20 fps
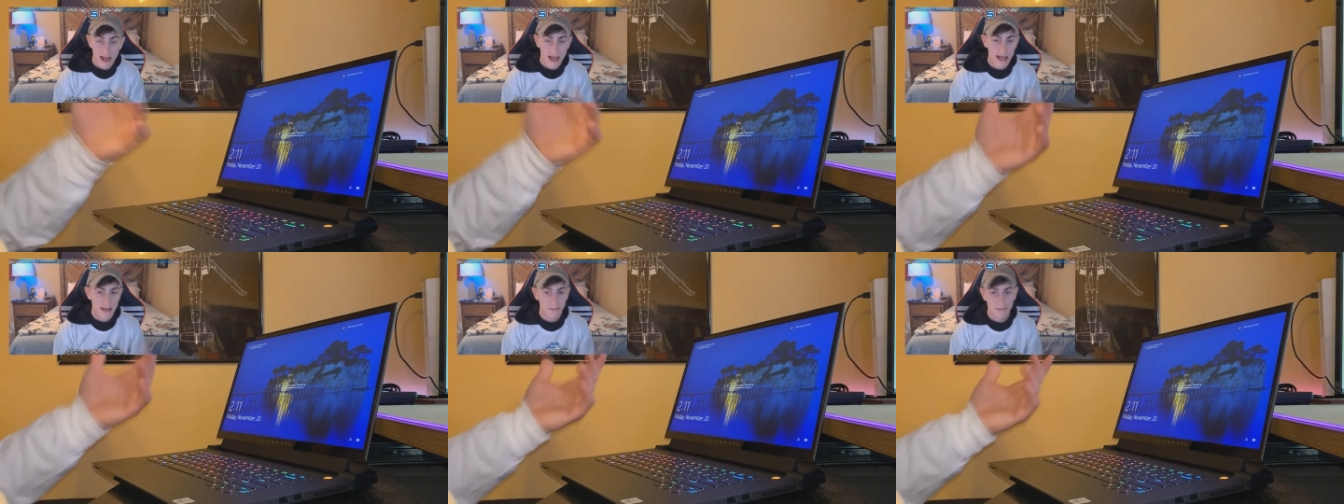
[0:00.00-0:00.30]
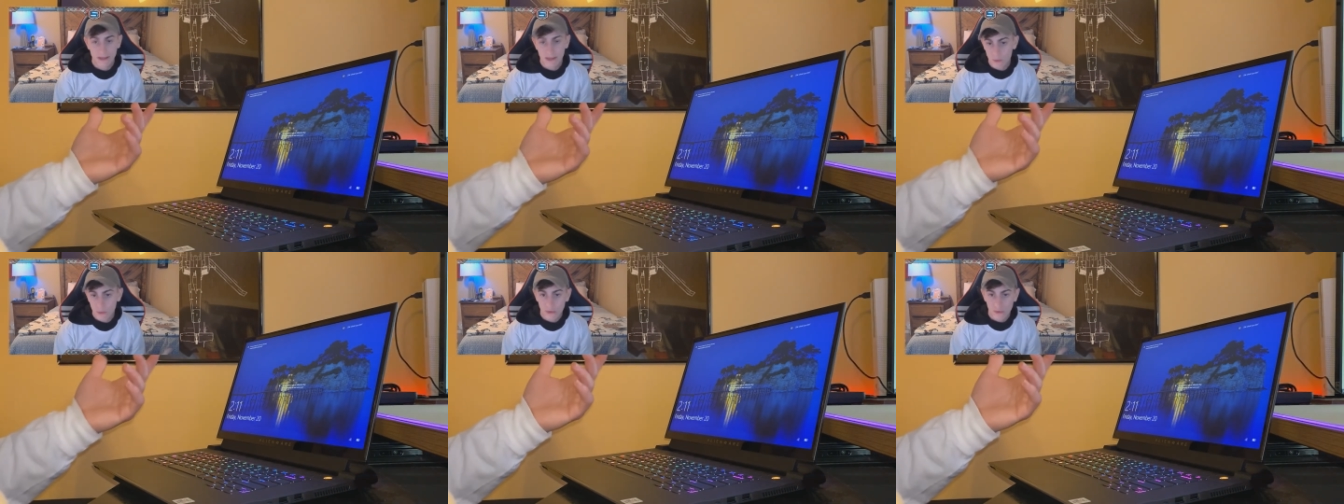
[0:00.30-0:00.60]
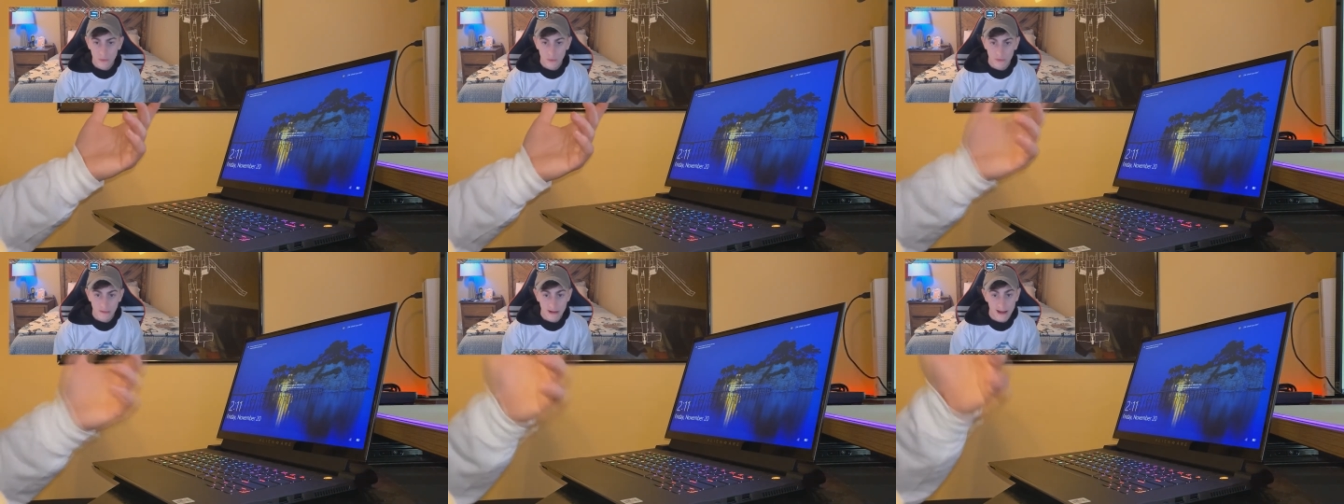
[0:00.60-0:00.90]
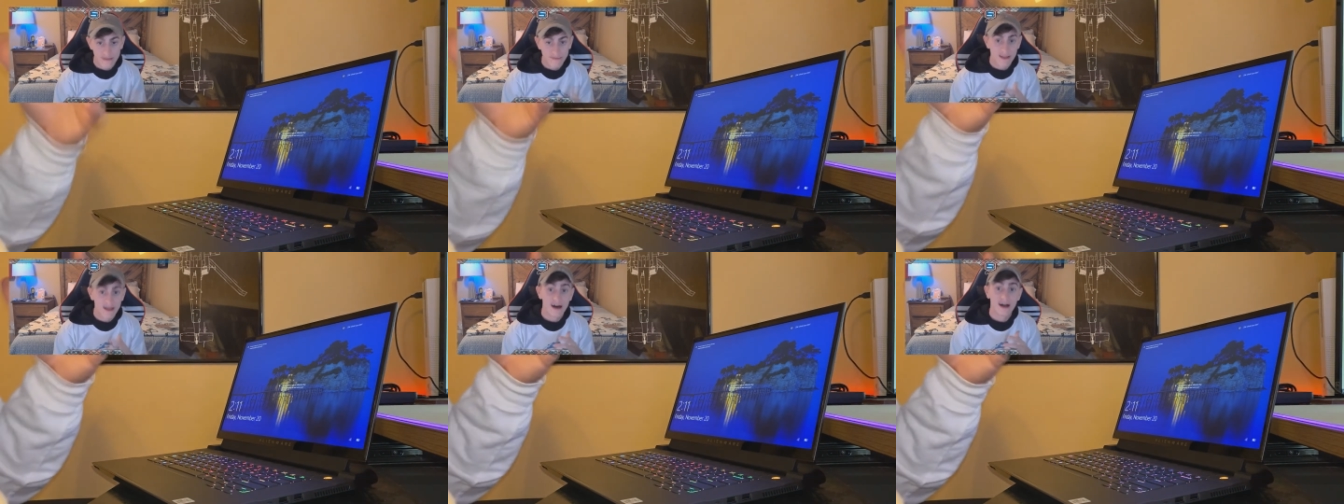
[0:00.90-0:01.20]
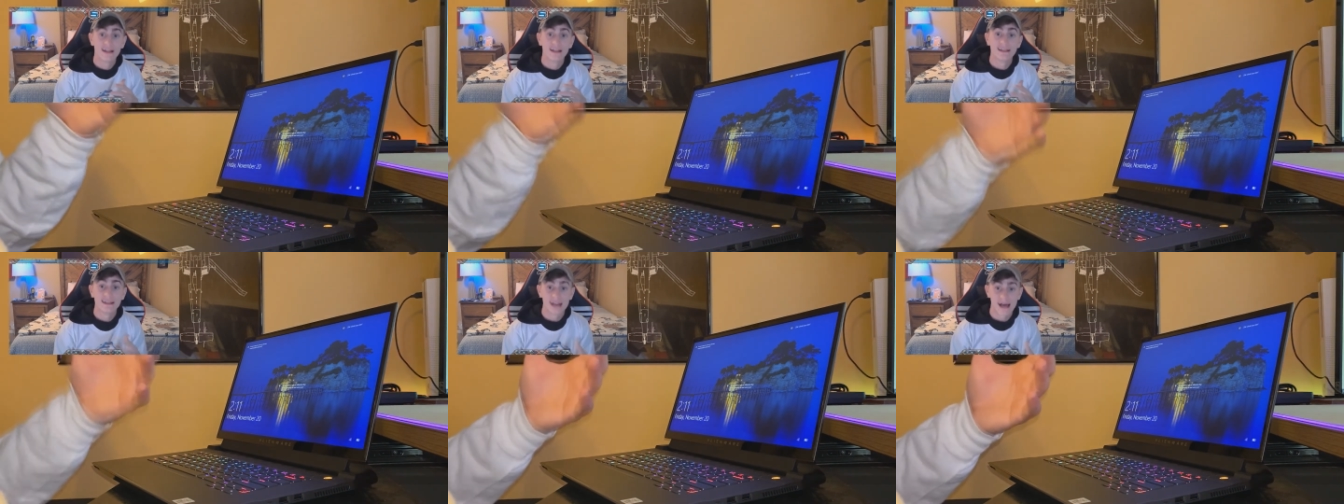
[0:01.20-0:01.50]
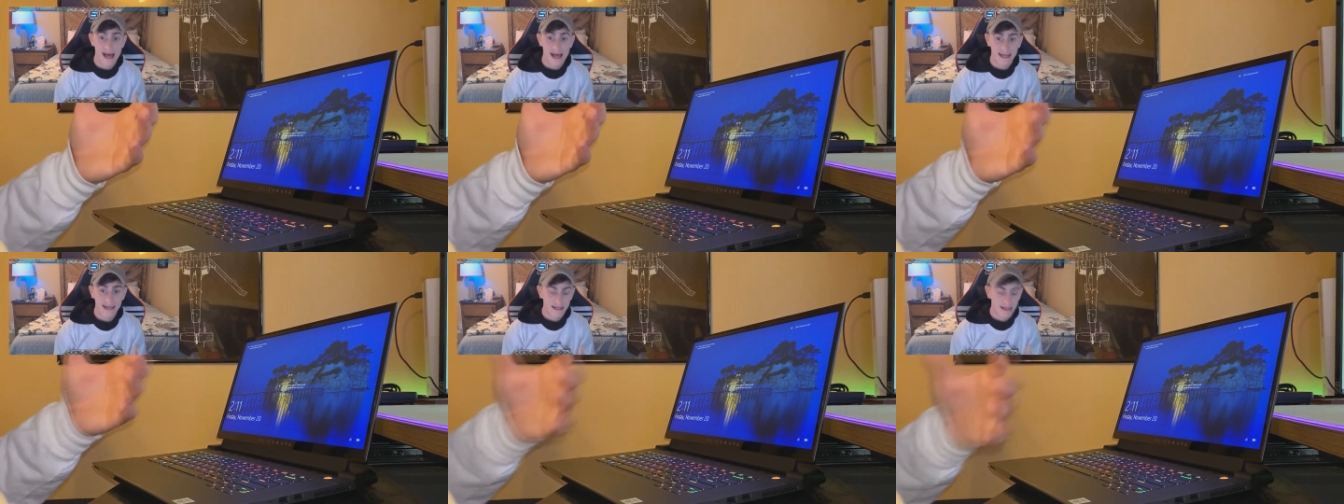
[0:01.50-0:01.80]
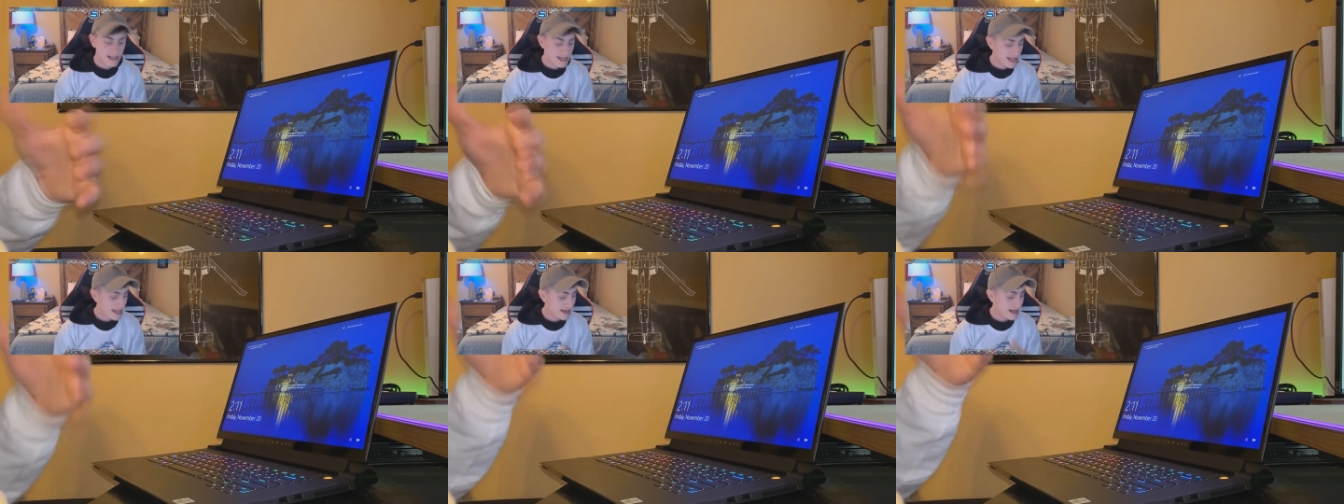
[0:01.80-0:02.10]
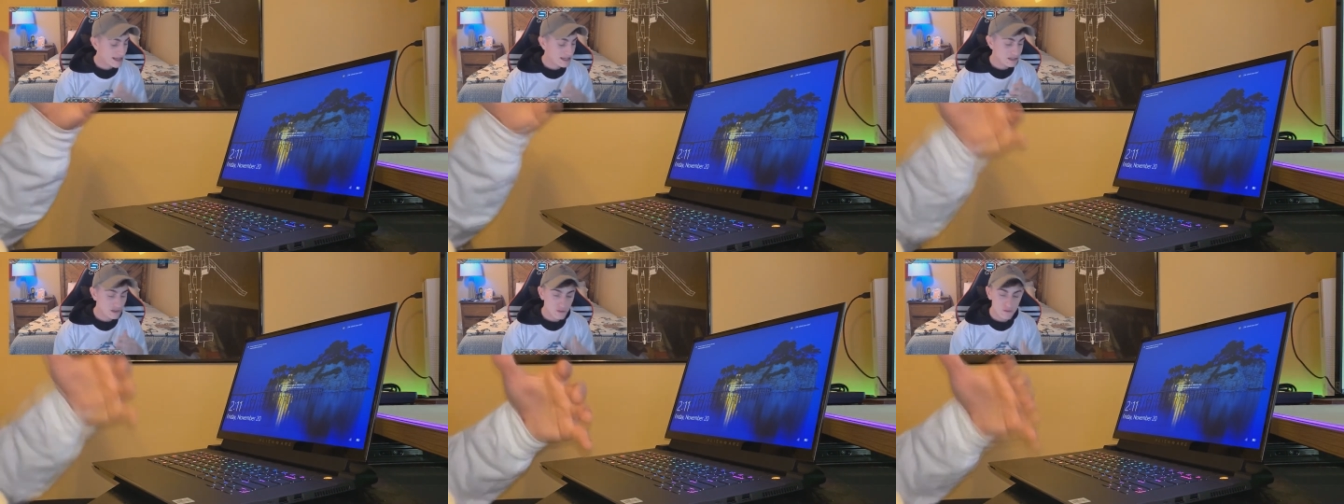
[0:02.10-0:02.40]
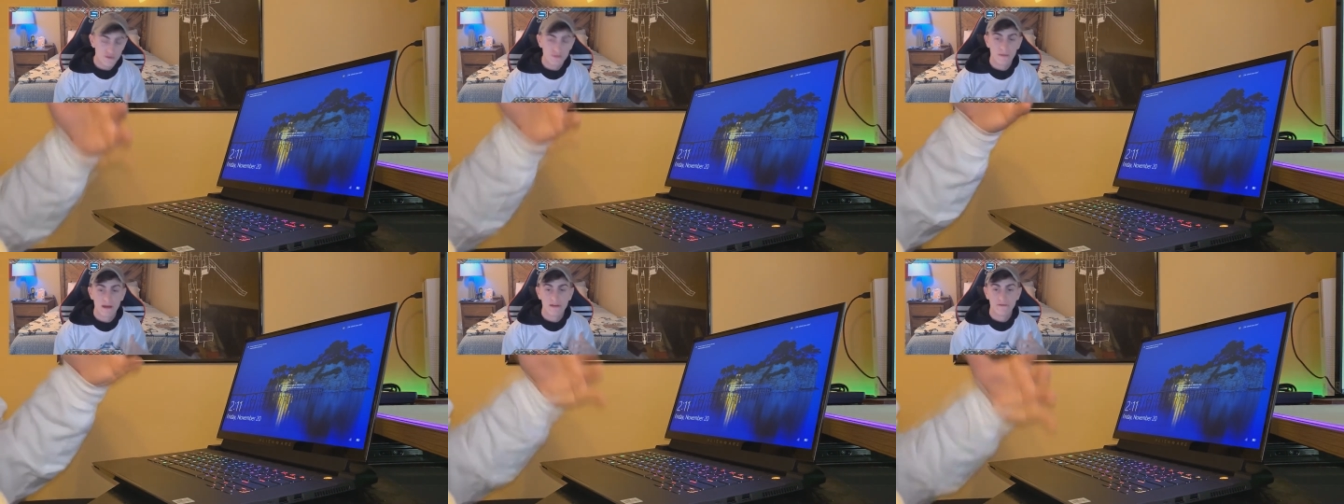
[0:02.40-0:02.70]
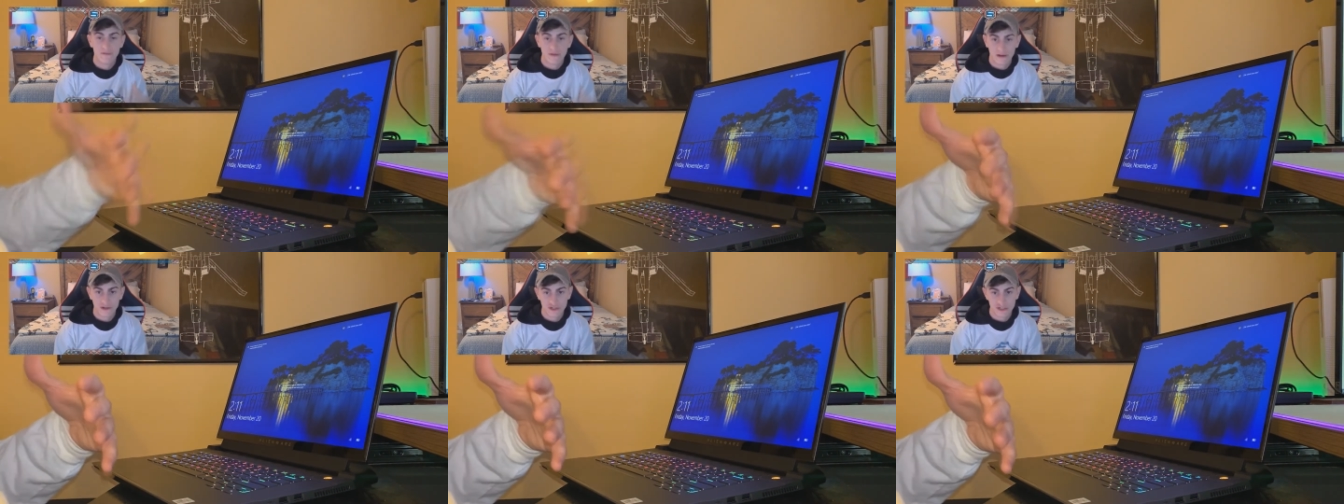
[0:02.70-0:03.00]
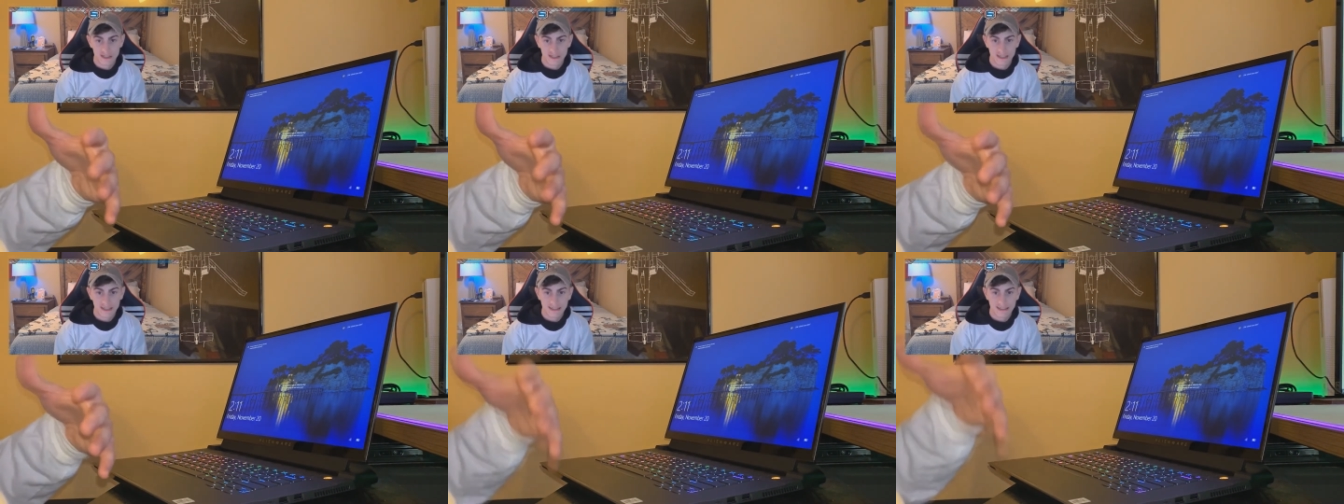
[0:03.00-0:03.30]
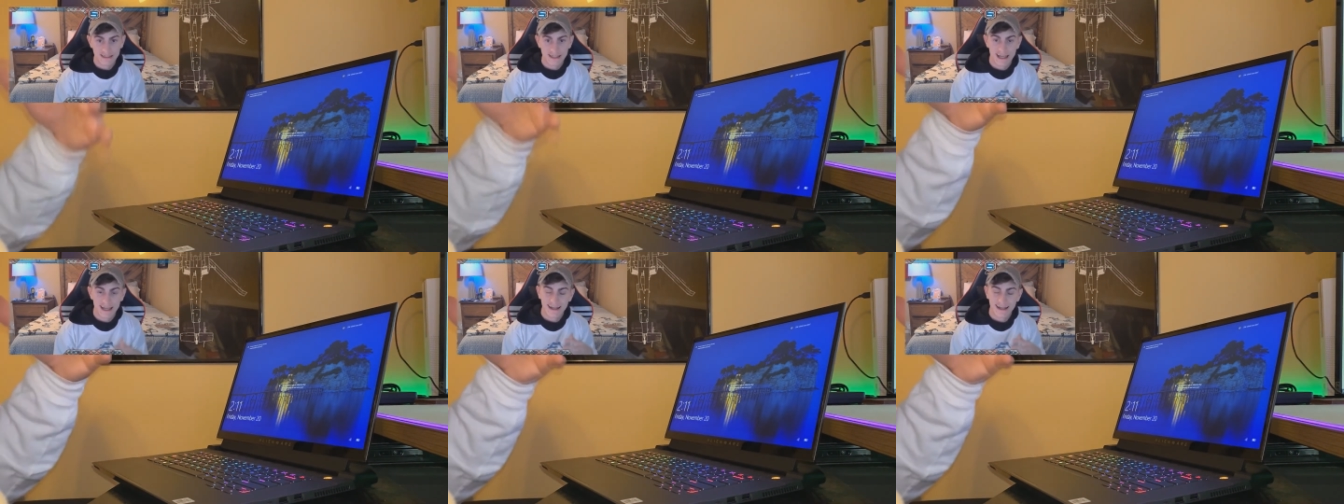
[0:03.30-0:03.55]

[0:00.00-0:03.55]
I play World of Warcraft a lot, and I use my function keys.